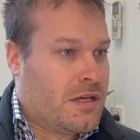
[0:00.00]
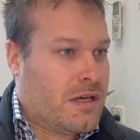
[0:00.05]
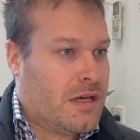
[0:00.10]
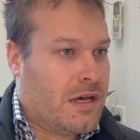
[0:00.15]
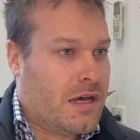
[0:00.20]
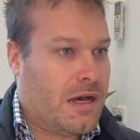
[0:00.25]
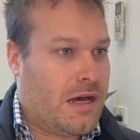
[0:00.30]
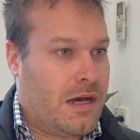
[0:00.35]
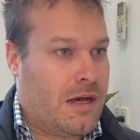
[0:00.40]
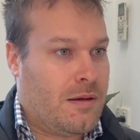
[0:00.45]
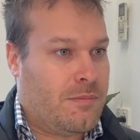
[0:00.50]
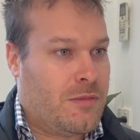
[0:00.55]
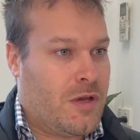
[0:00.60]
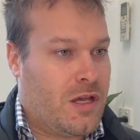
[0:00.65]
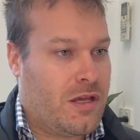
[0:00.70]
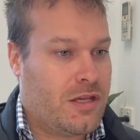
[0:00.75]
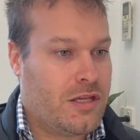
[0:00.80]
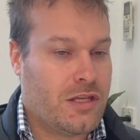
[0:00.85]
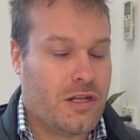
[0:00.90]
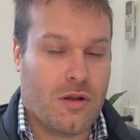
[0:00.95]

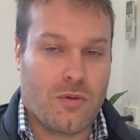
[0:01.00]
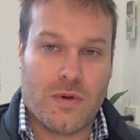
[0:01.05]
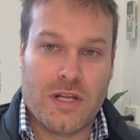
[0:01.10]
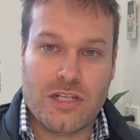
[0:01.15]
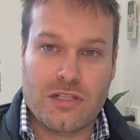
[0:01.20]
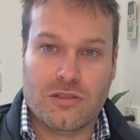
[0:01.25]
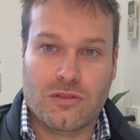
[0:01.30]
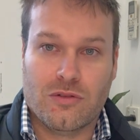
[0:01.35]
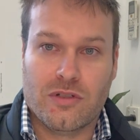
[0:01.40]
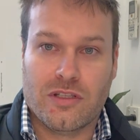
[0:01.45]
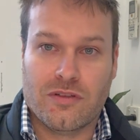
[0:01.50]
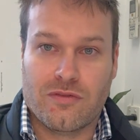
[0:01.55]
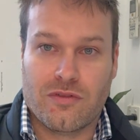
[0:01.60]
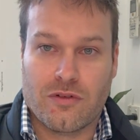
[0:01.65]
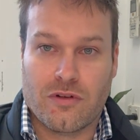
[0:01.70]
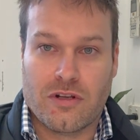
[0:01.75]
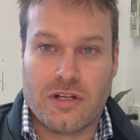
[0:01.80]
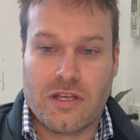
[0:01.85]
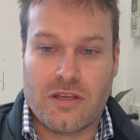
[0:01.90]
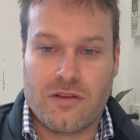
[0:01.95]
When you're looking
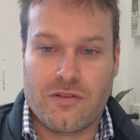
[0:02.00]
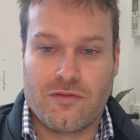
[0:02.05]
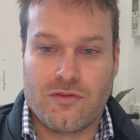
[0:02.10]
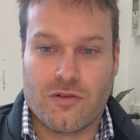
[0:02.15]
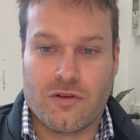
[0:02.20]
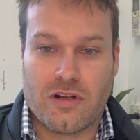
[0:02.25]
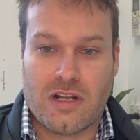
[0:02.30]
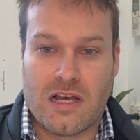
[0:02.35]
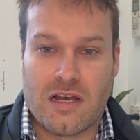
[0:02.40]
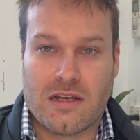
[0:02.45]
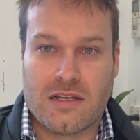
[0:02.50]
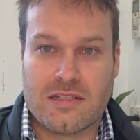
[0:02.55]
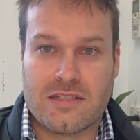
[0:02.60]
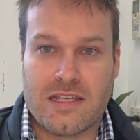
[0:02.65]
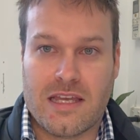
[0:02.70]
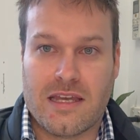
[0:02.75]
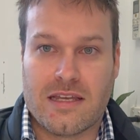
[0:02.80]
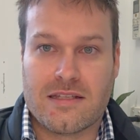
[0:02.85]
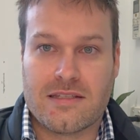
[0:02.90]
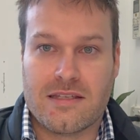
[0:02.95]
for an
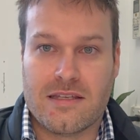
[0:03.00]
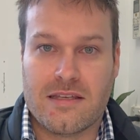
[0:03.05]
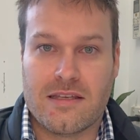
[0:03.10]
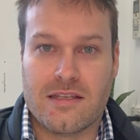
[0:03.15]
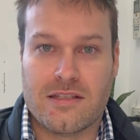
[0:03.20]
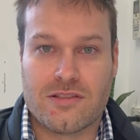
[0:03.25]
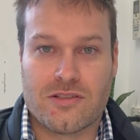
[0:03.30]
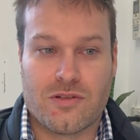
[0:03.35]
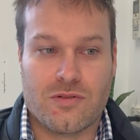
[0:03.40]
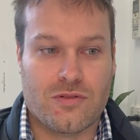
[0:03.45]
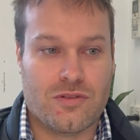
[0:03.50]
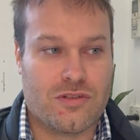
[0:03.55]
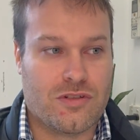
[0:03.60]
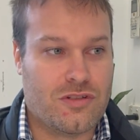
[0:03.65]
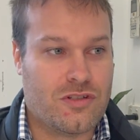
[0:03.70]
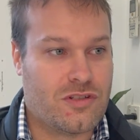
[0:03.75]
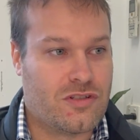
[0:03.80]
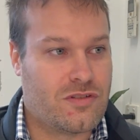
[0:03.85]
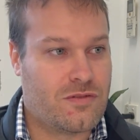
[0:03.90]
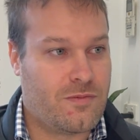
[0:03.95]
architect, it's good to
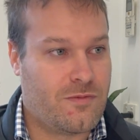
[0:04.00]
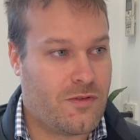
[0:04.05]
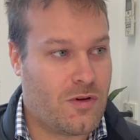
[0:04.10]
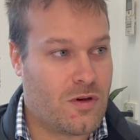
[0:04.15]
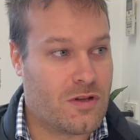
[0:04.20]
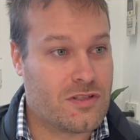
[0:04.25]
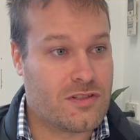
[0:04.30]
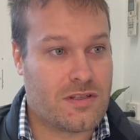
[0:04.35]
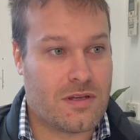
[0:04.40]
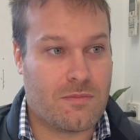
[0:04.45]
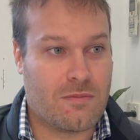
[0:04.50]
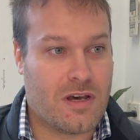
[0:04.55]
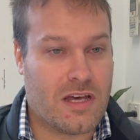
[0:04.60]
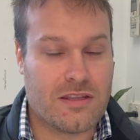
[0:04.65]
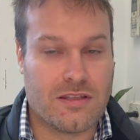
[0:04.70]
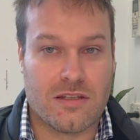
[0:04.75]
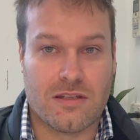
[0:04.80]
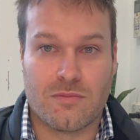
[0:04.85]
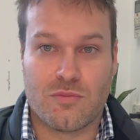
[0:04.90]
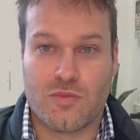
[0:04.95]
just find
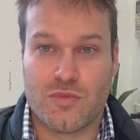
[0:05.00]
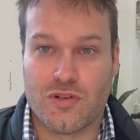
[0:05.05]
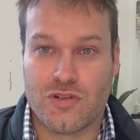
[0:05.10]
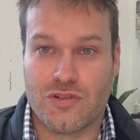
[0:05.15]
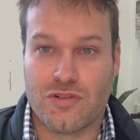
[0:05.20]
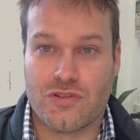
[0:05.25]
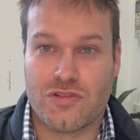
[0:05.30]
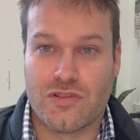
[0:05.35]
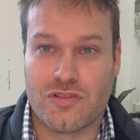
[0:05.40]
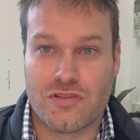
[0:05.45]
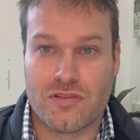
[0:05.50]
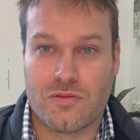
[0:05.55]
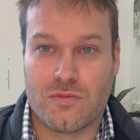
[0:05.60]
someone that produces the